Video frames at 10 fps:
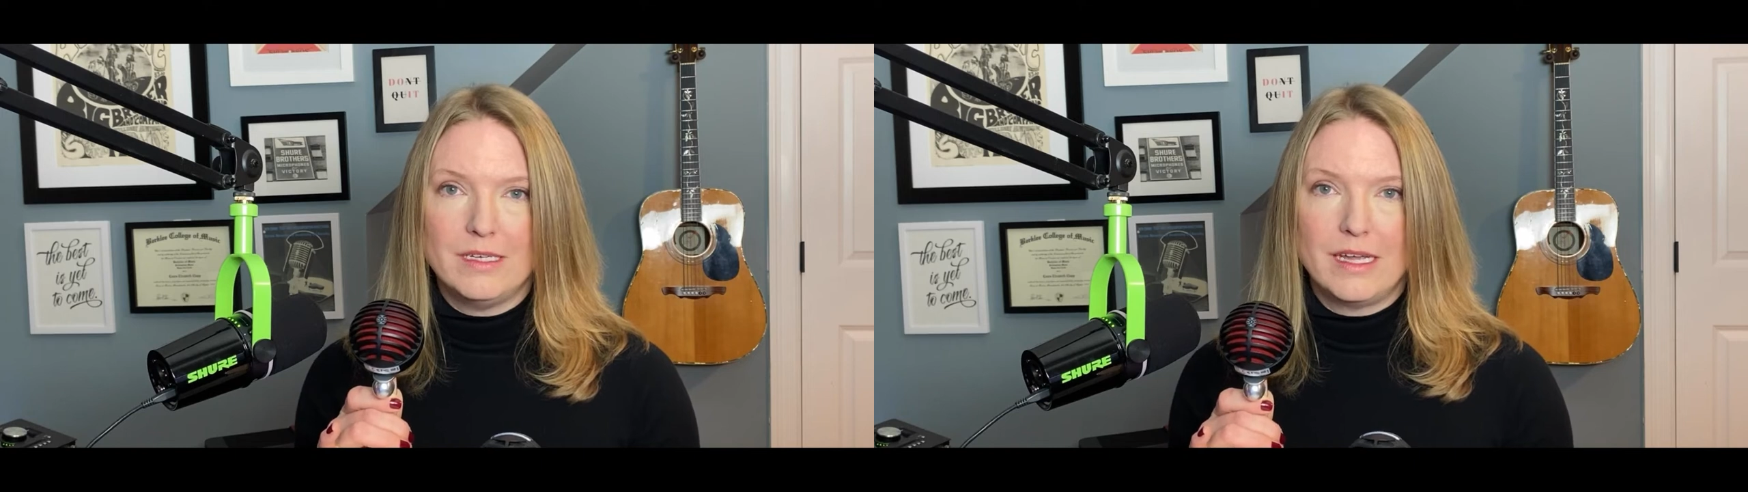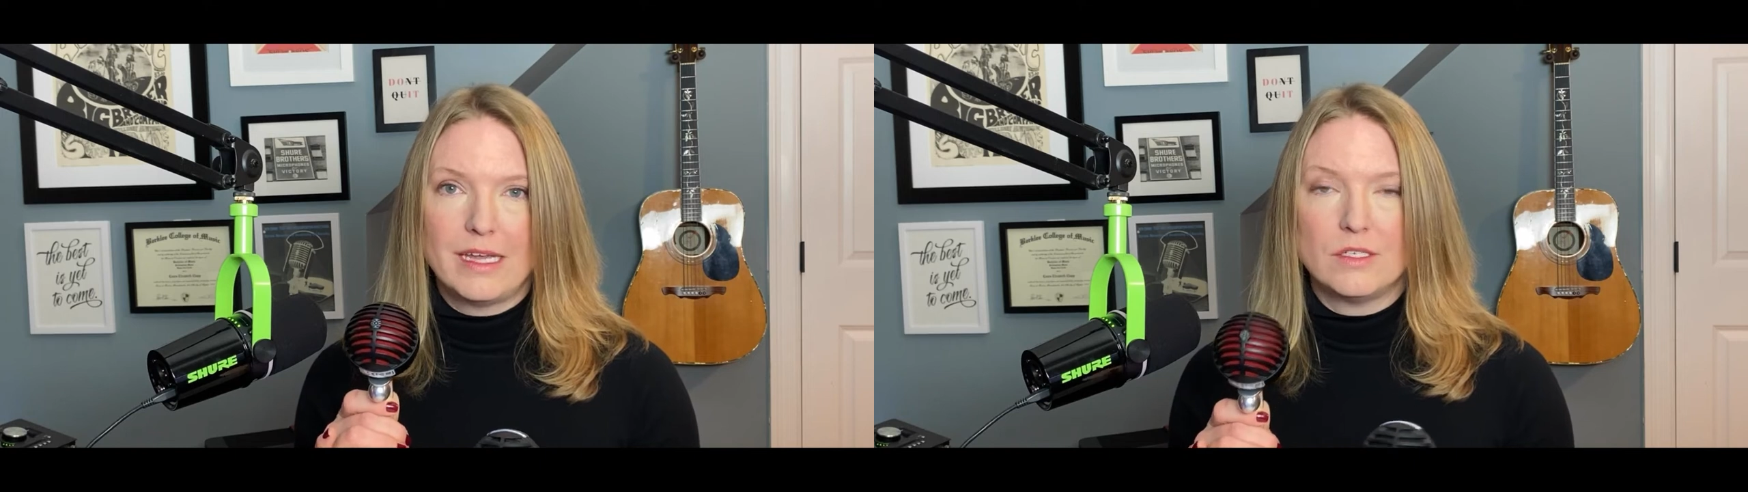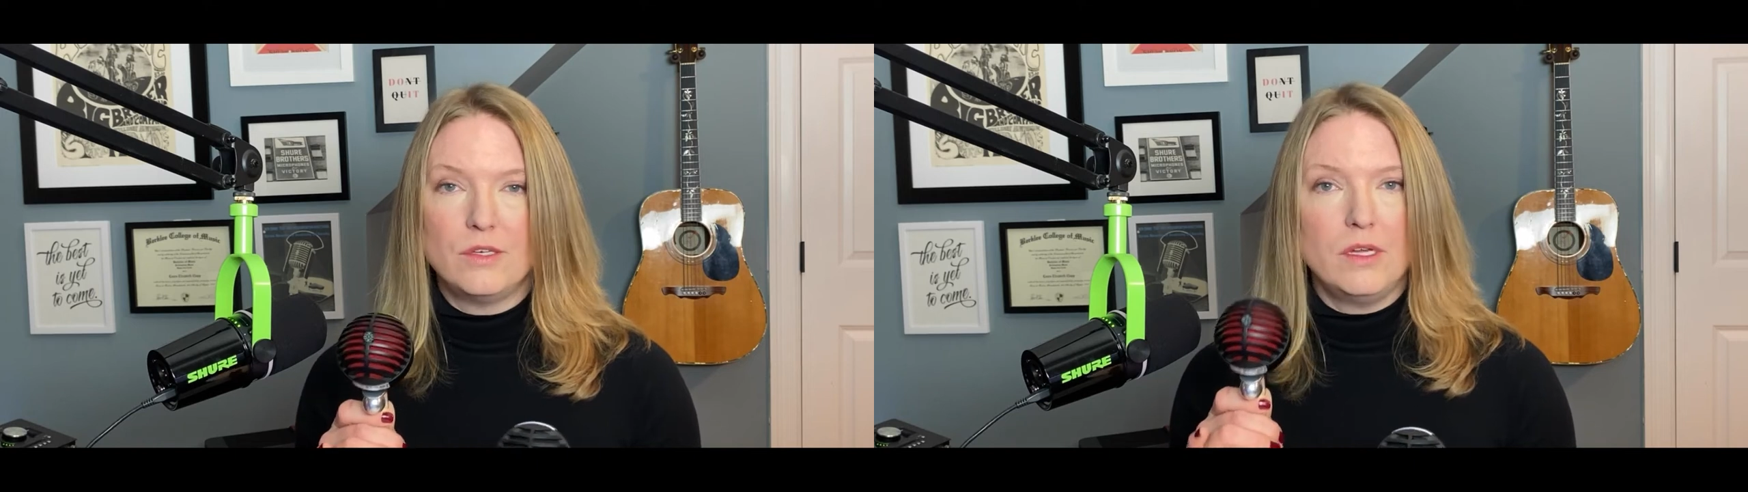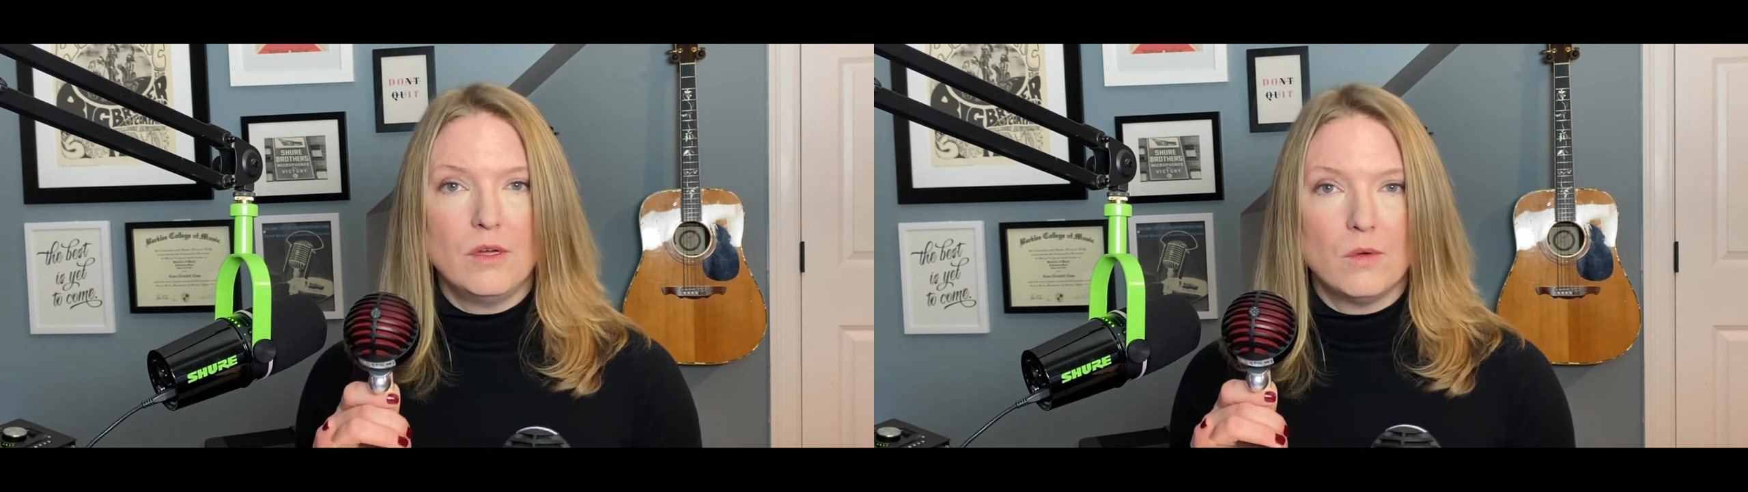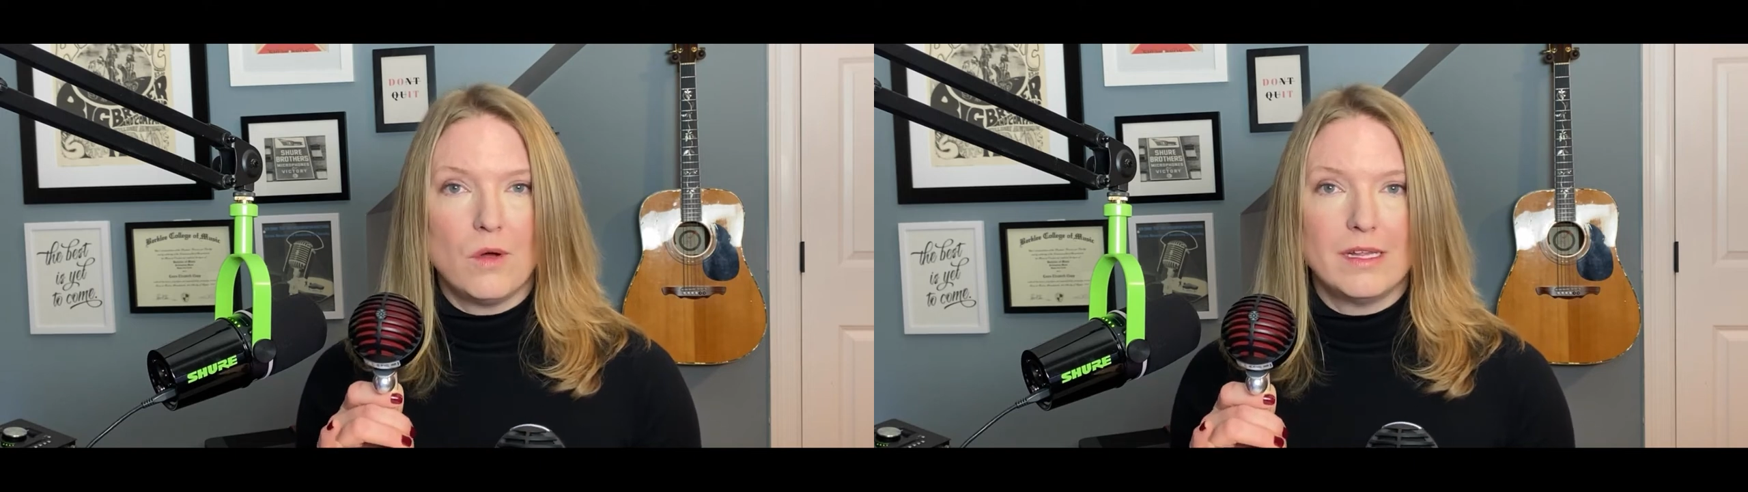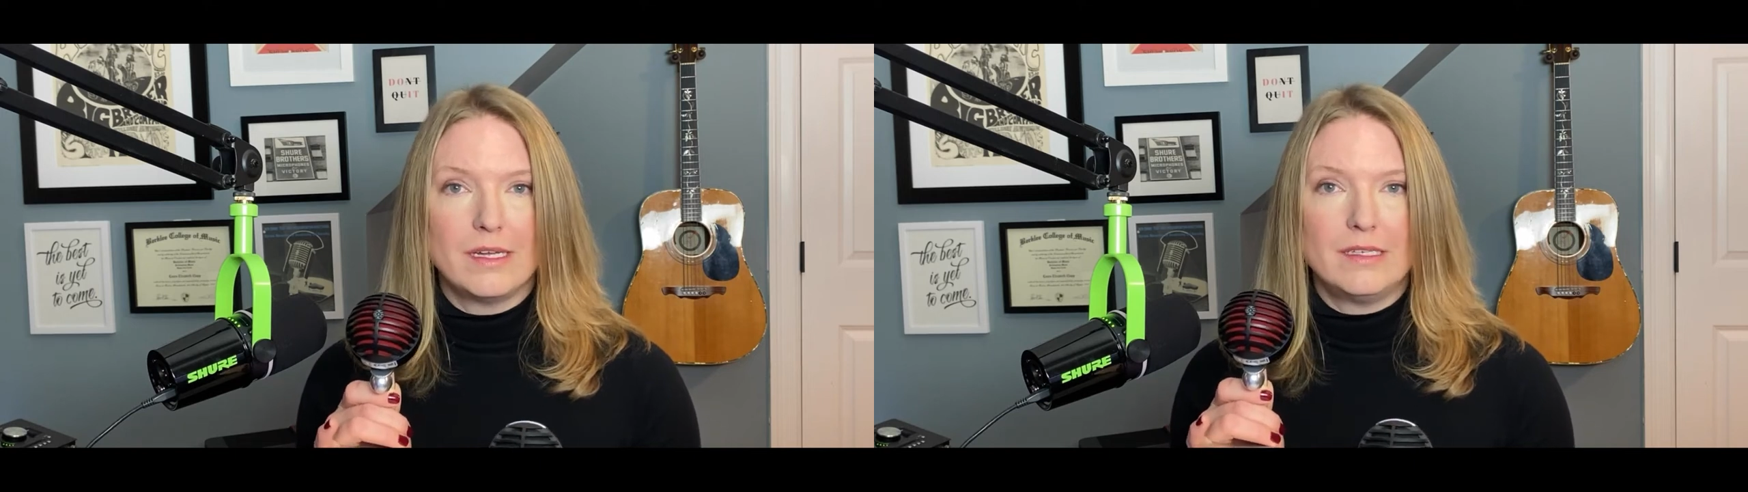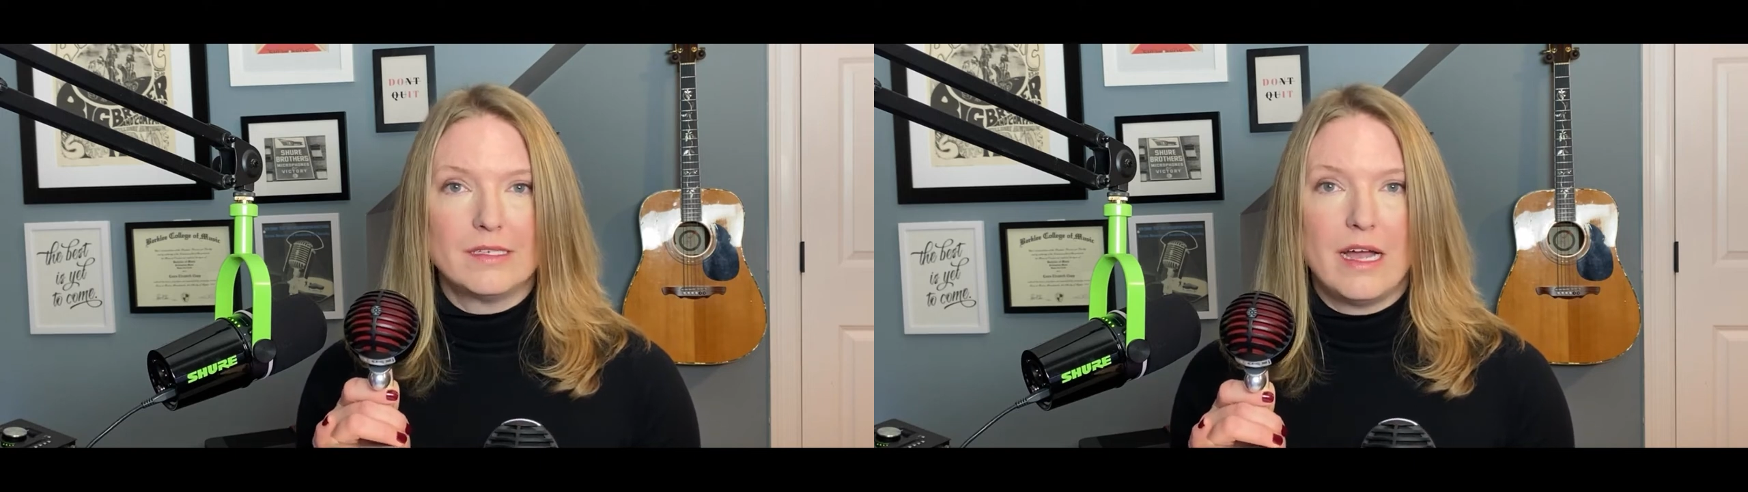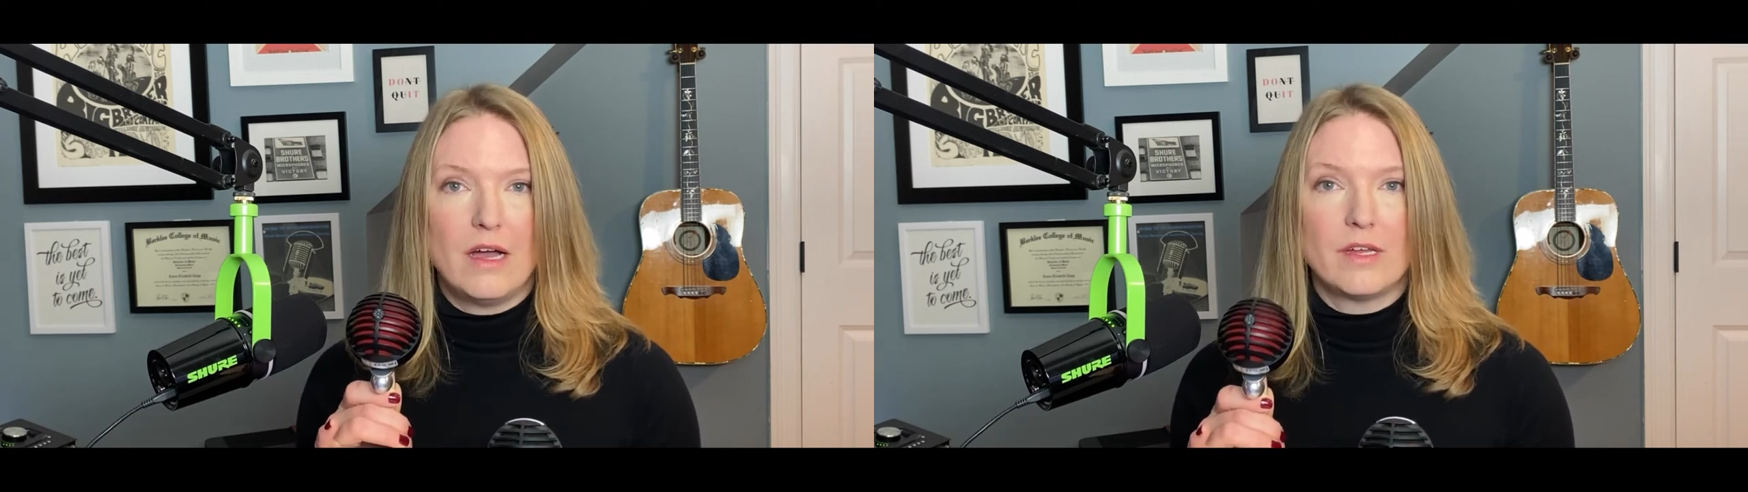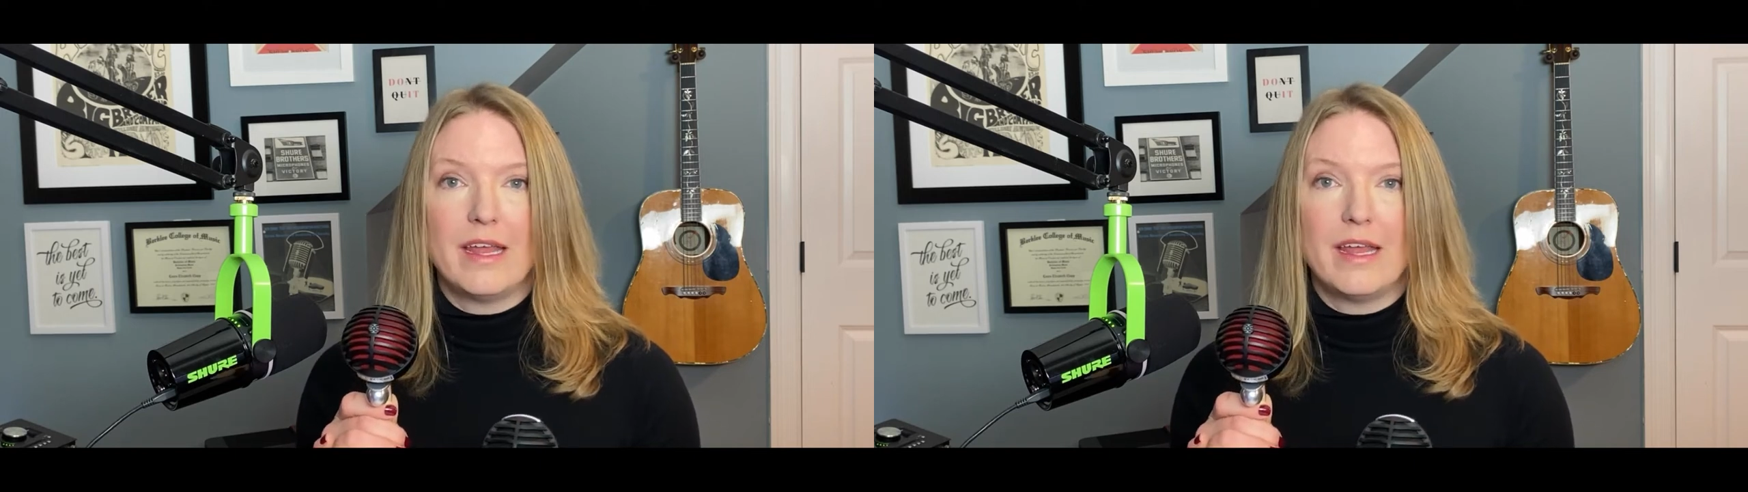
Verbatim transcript: to get studio quality sound